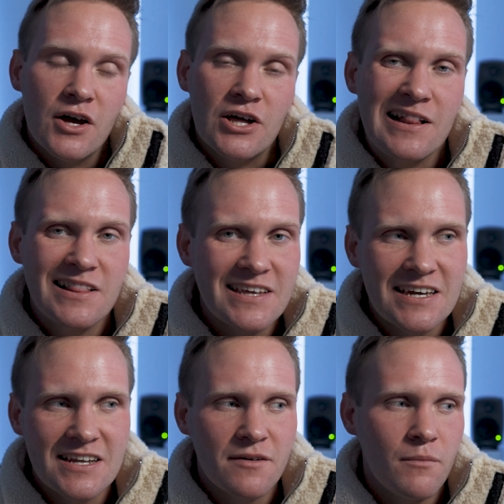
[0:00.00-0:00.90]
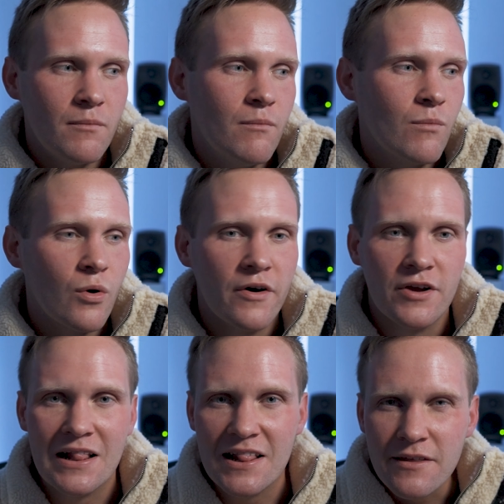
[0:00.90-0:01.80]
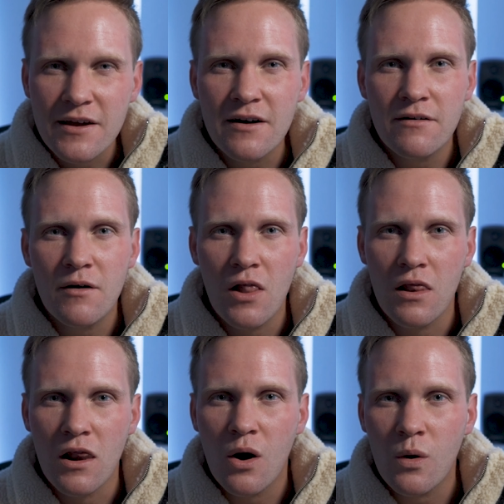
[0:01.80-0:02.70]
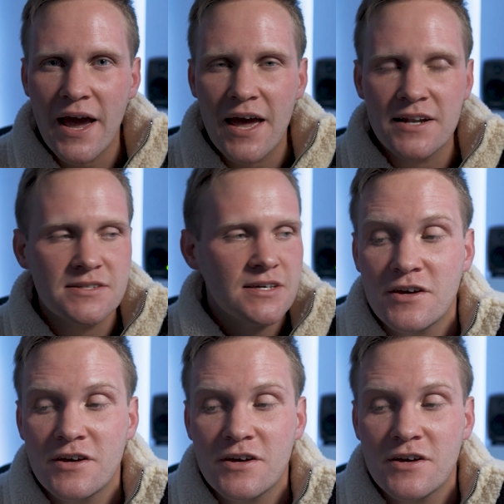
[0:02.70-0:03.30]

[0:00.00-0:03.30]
clean, more clear low end,